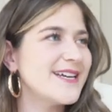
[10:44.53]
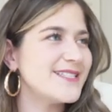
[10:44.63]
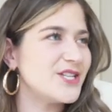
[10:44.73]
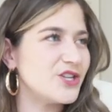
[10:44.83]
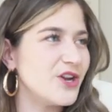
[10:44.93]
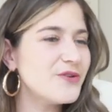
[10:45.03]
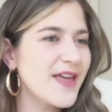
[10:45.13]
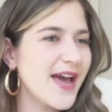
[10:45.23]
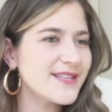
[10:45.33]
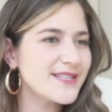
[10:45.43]
Did you know
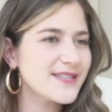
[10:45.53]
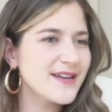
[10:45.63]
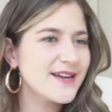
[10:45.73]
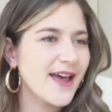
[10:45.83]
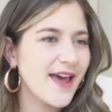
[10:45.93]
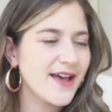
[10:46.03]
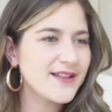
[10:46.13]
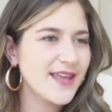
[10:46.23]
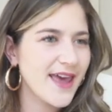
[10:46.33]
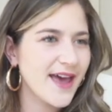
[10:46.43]
that?
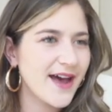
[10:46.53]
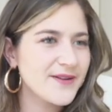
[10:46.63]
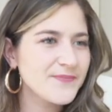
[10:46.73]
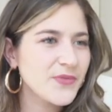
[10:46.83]
Hell yeah.